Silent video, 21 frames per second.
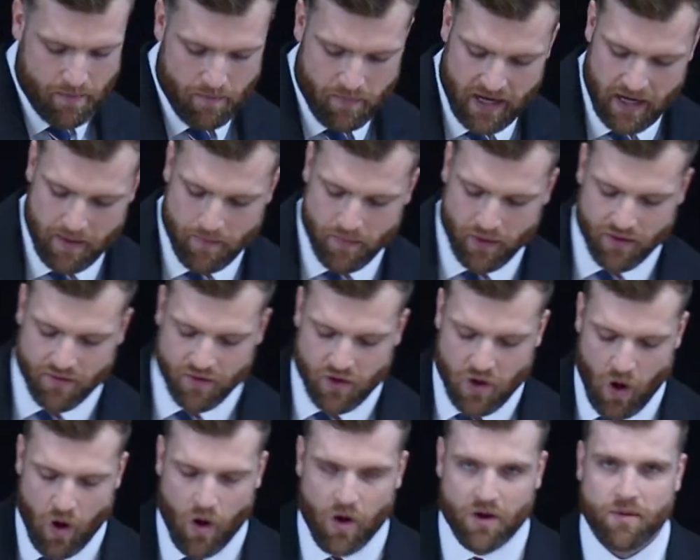the people of
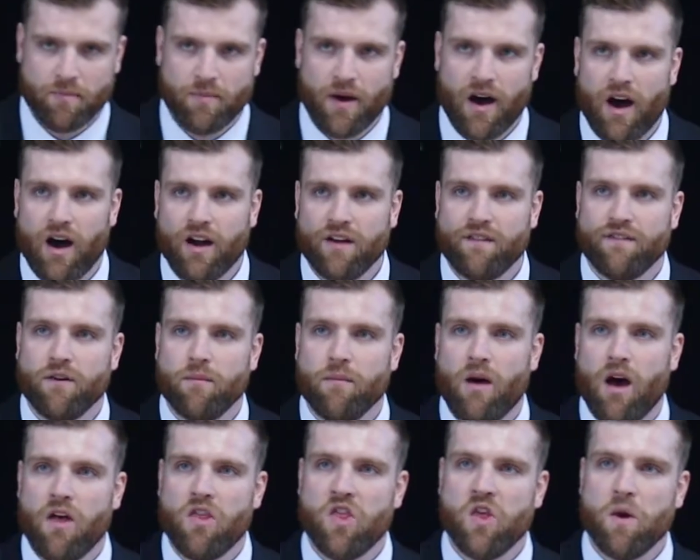God apart
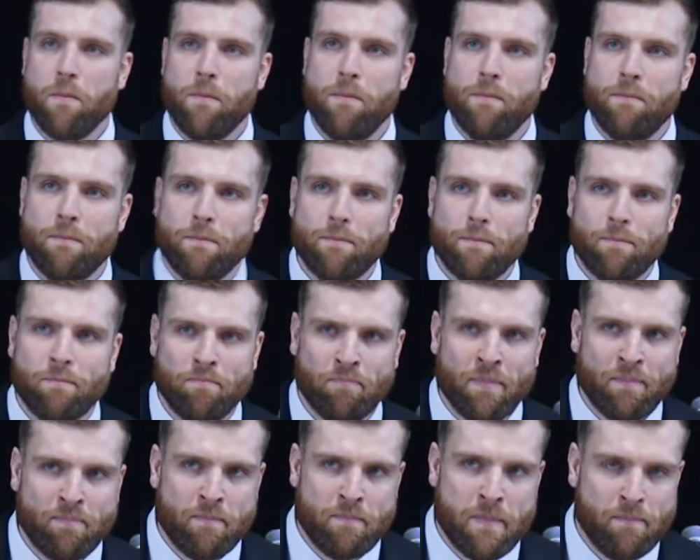from other
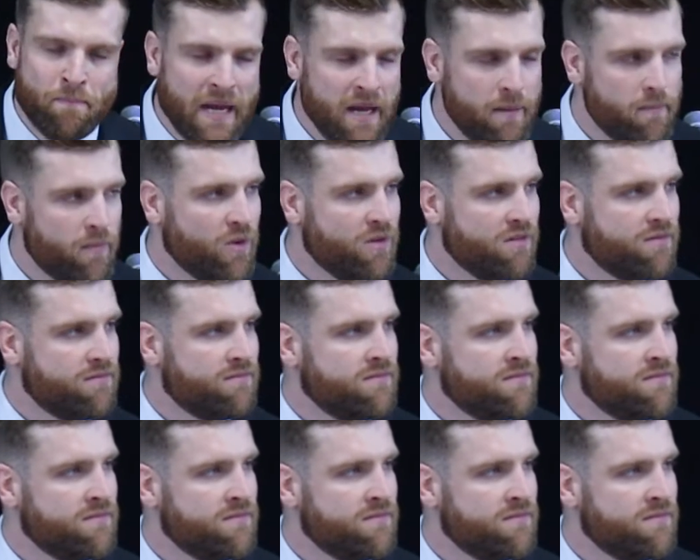people?